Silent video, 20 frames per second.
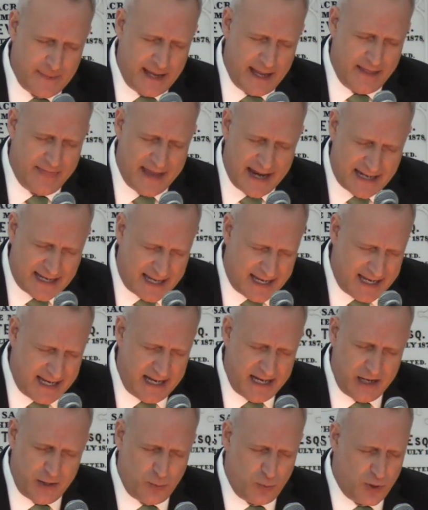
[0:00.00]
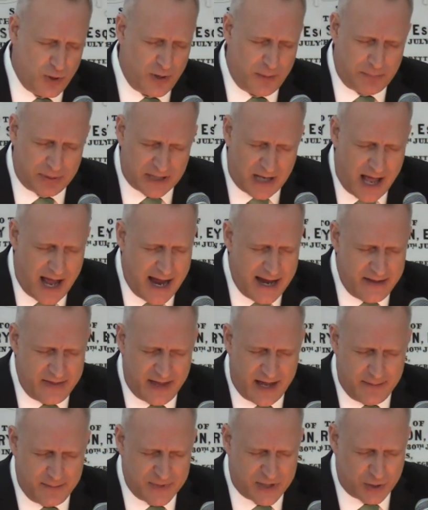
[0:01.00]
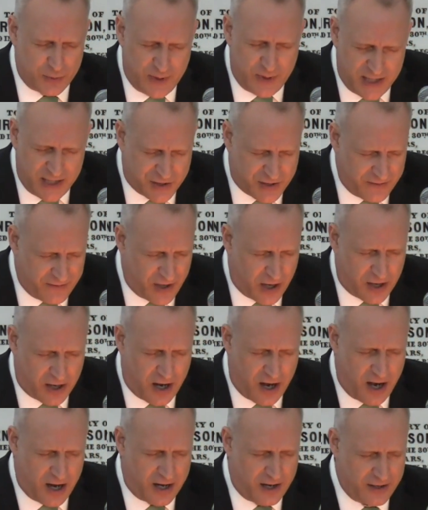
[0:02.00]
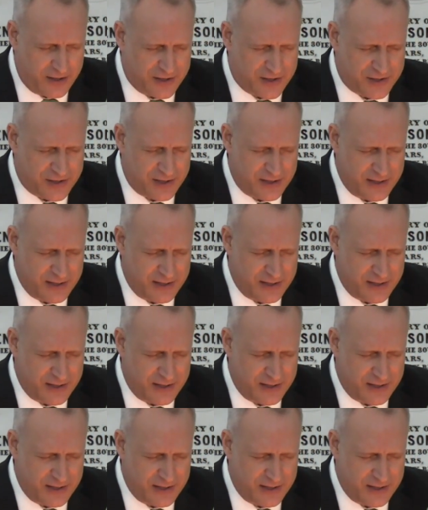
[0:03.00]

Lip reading: and that he will apply them to each of our hearts,